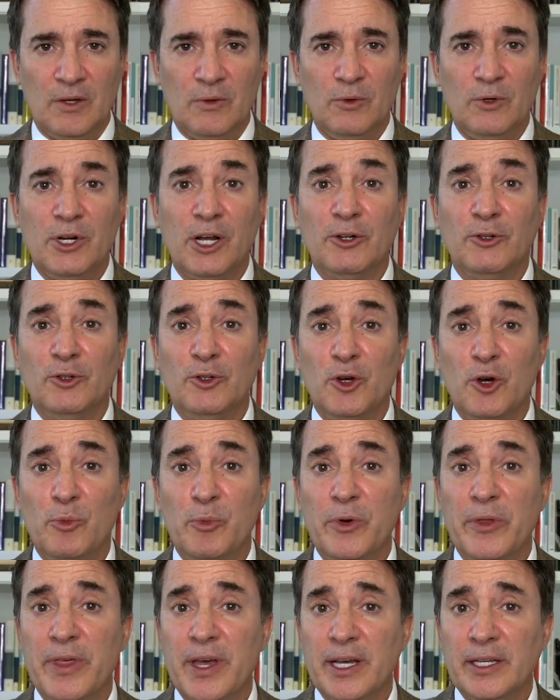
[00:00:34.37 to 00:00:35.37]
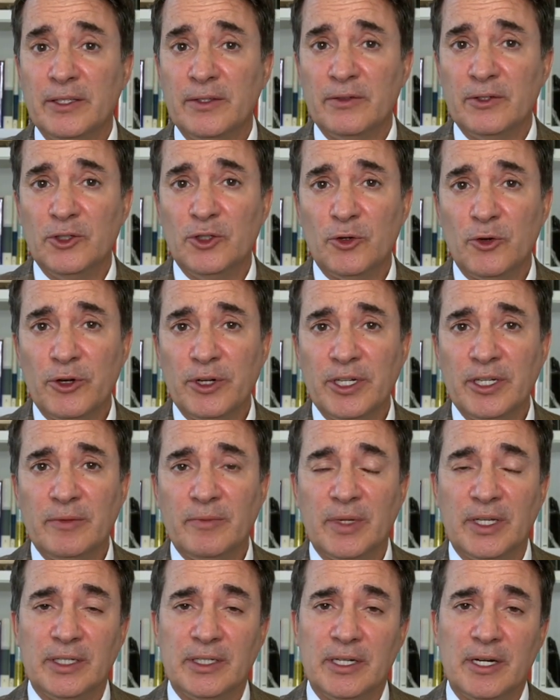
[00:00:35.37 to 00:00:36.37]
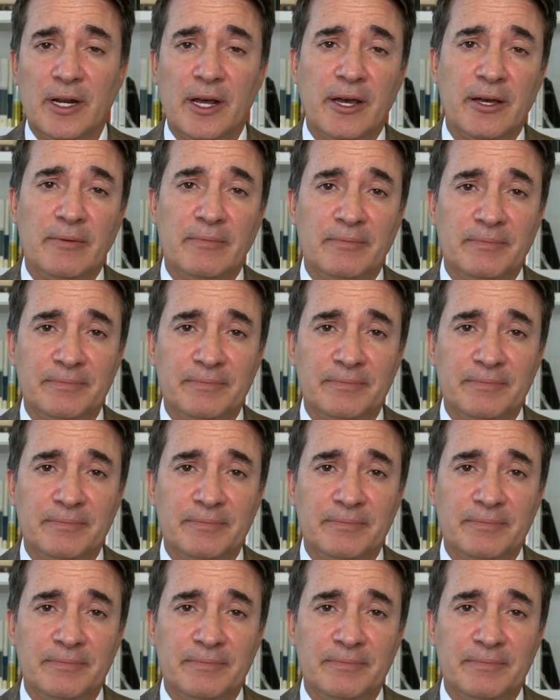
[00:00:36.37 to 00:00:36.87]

Well, Dr. Topol, thanks for joining me today.